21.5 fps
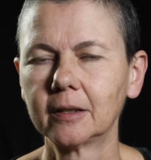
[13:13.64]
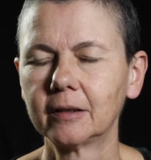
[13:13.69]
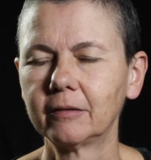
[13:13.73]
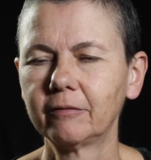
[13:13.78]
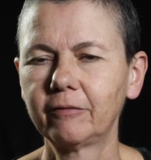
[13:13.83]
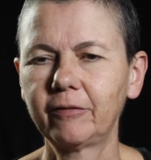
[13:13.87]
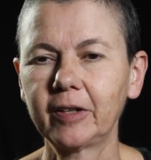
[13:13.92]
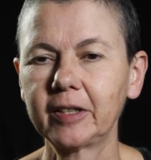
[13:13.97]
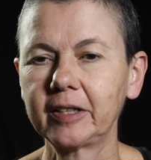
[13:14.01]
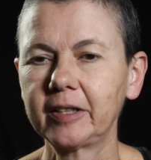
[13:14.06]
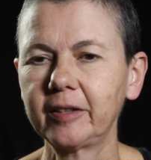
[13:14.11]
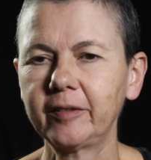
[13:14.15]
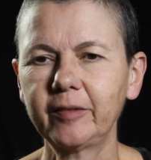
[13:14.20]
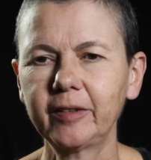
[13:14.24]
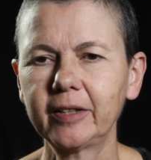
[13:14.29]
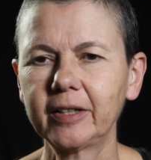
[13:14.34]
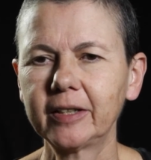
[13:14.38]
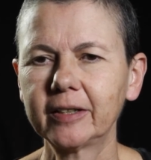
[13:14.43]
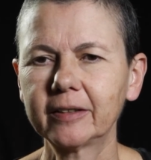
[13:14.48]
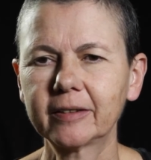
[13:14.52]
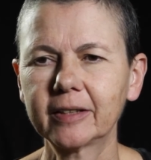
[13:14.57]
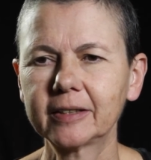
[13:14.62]
Funny
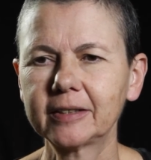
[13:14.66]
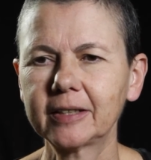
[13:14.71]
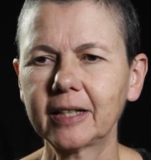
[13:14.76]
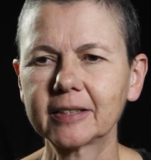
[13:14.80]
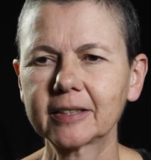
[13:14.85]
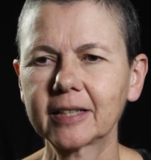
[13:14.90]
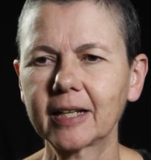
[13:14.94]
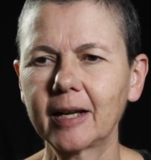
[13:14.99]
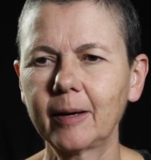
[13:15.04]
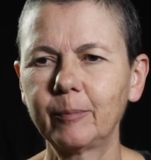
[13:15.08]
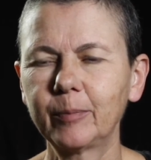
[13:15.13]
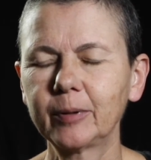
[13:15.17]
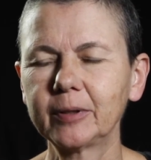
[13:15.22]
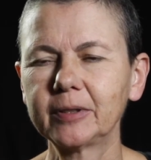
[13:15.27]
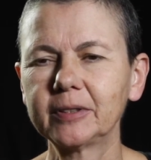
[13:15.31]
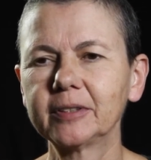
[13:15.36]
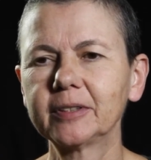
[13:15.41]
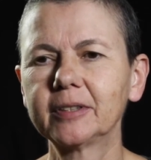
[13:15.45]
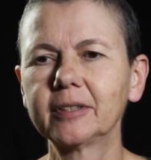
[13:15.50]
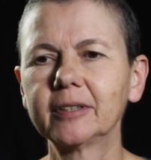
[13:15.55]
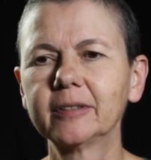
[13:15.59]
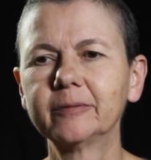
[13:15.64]
thing that has
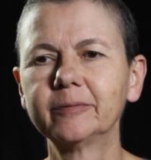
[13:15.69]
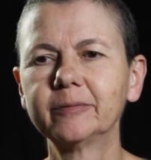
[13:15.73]
happened.